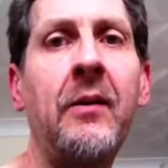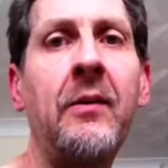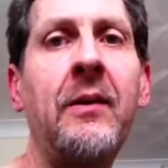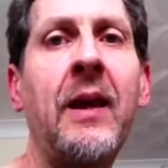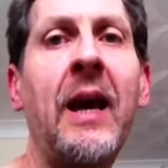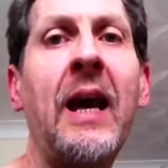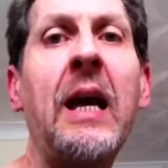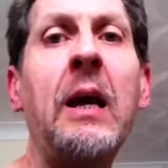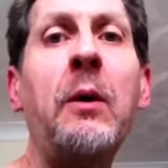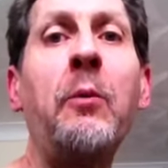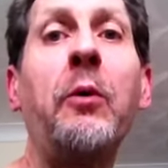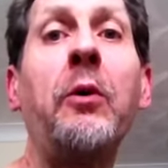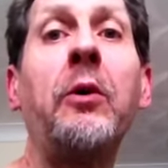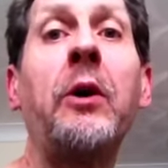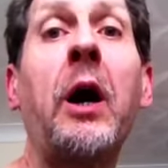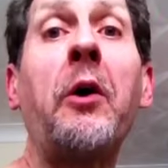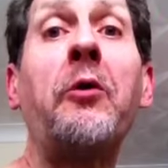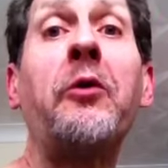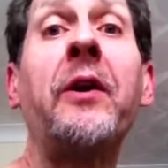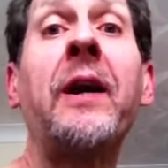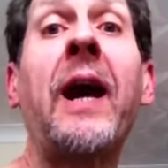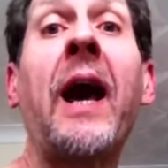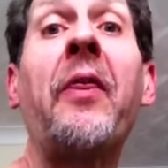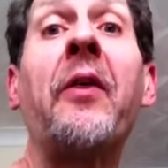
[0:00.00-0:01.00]
Nay, we'll
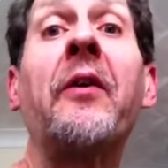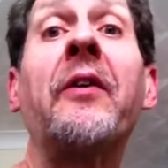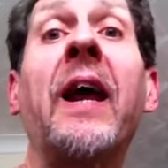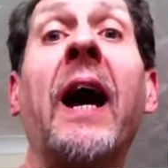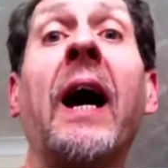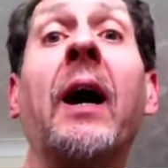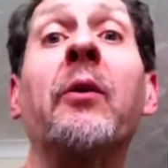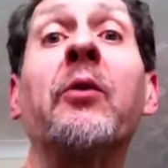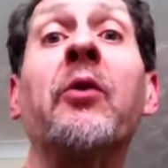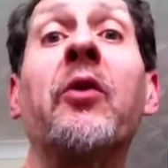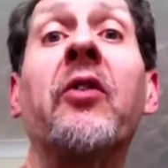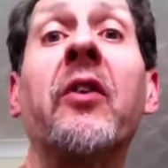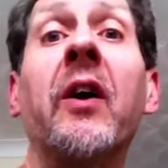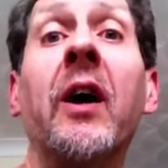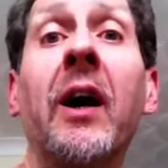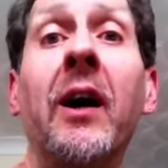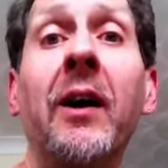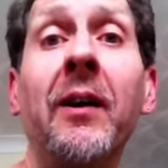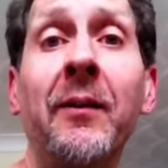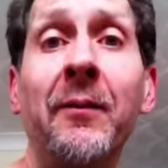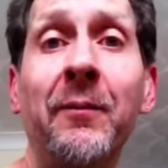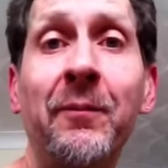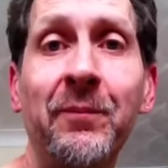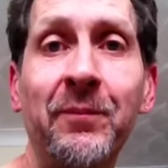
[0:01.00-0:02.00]
go together down,
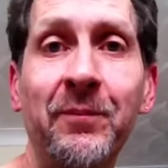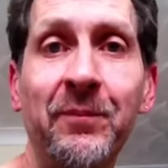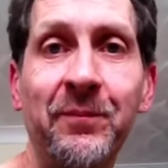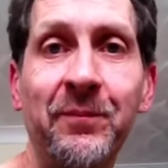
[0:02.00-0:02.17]
sir.